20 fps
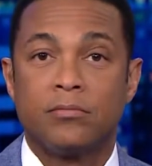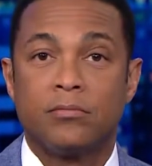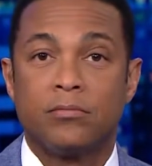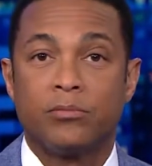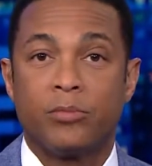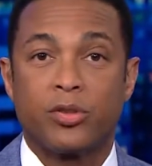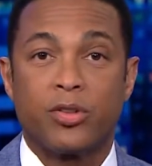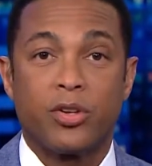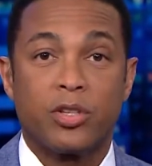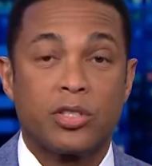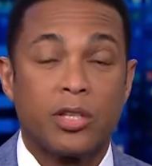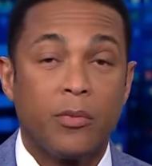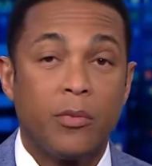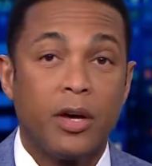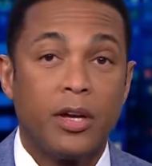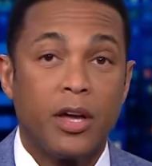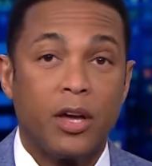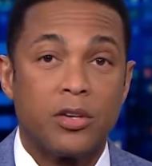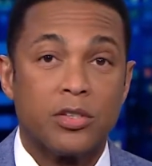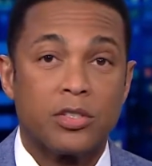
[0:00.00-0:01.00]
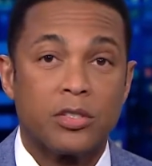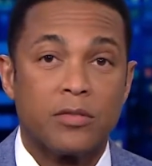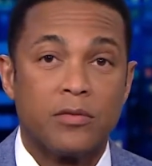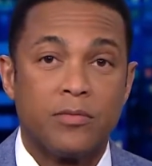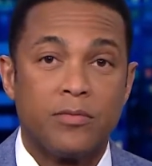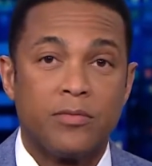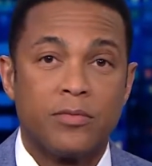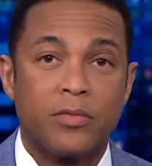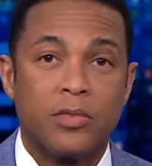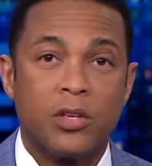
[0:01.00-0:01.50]
But there's someone else
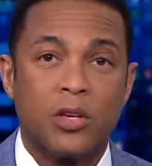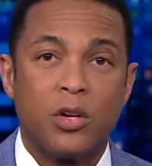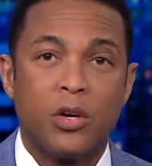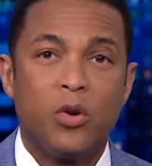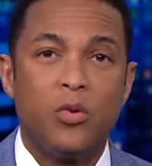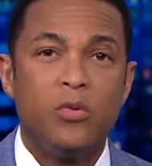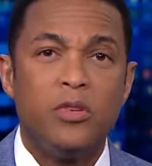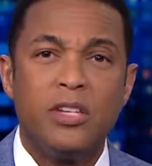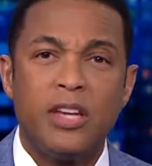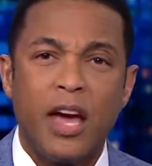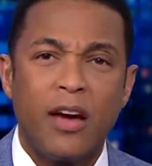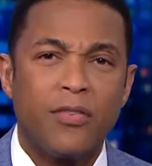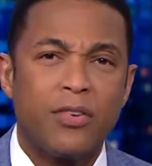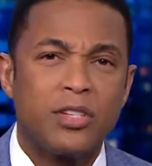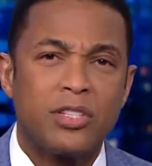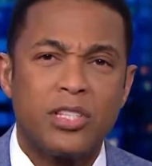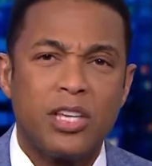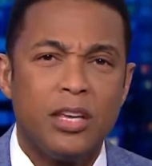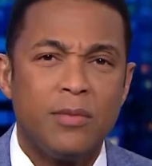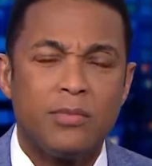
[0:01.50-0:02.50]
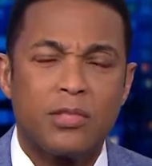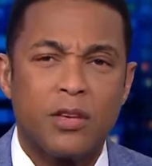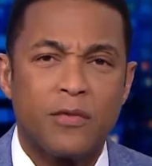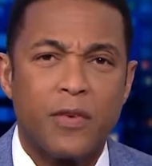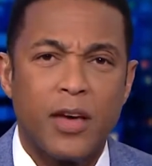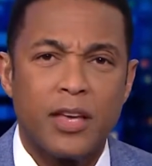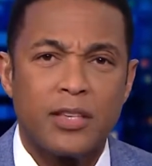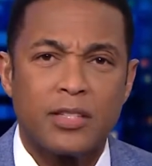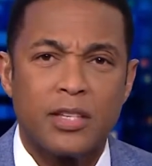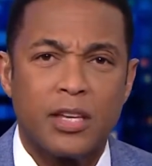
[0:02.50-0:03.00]
who never seems to
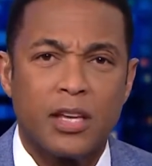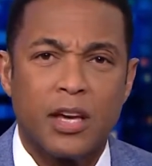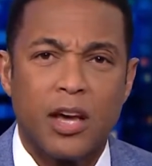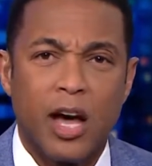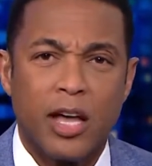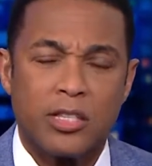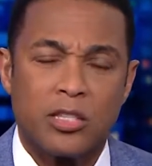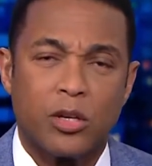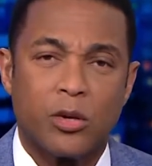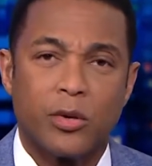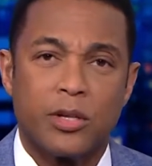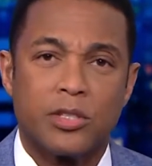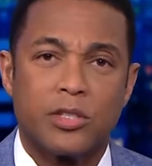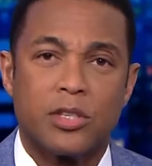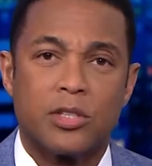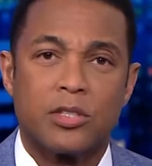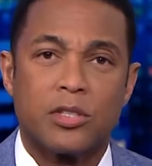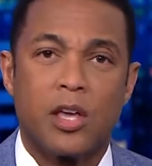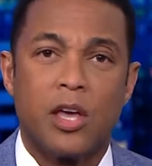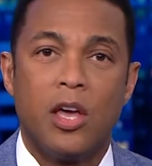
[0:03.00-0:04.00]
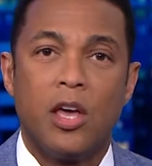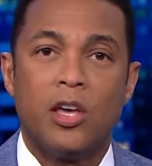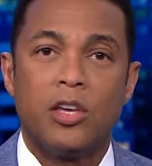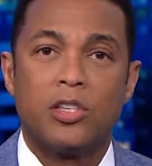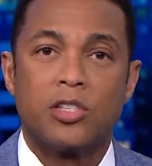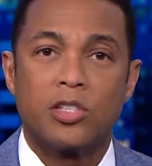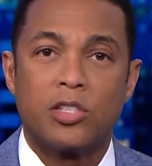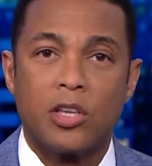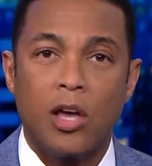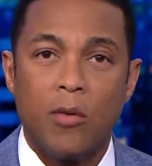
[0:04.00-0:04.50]
face any consequences.
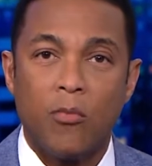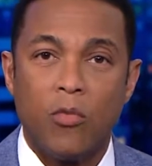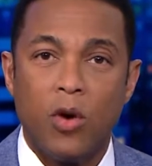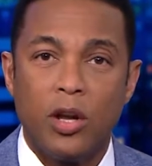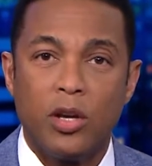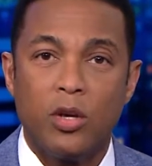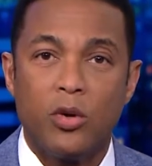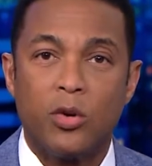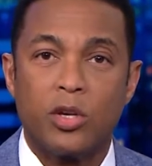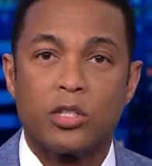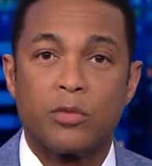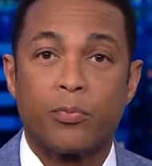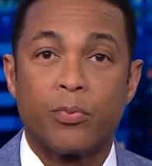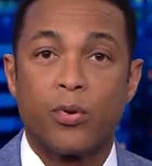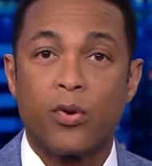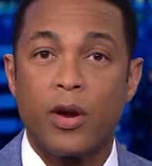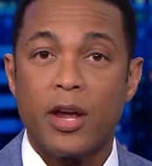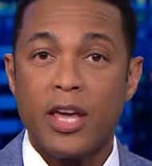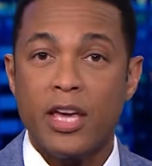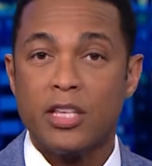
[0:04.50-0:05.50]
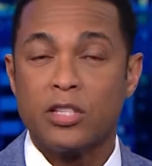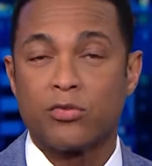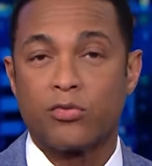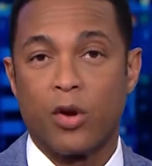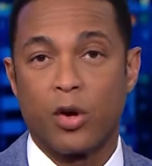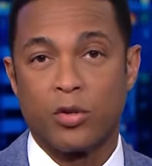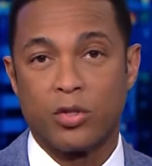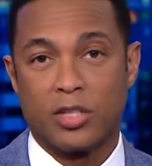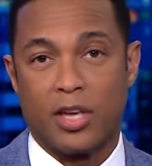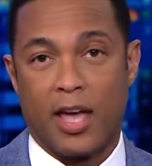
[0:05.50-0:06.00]
Someone who has praised
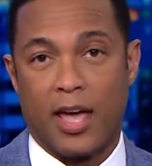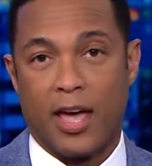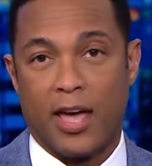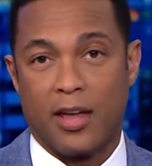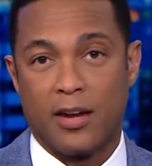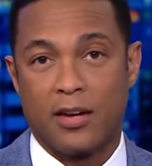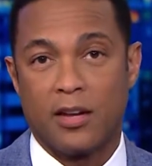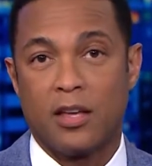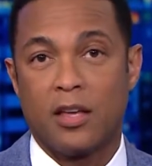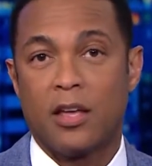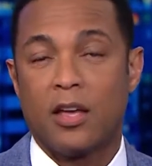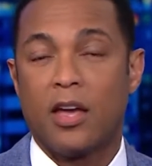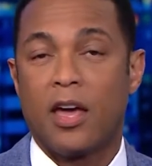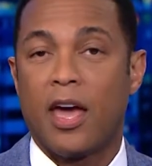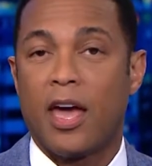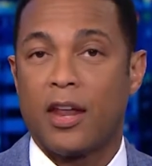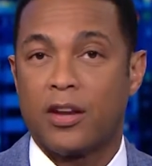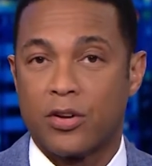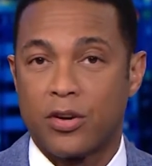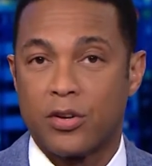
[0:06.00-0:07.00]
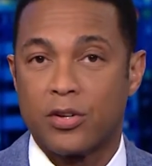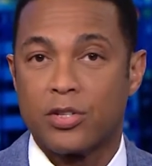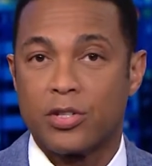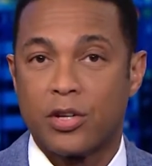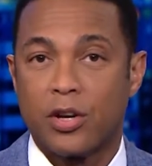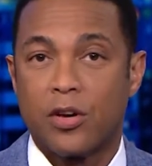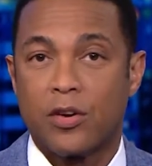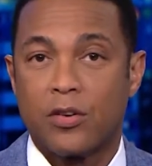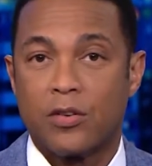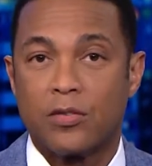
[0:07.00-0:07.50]
Roseanne and her
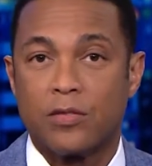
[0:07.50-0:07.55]
show.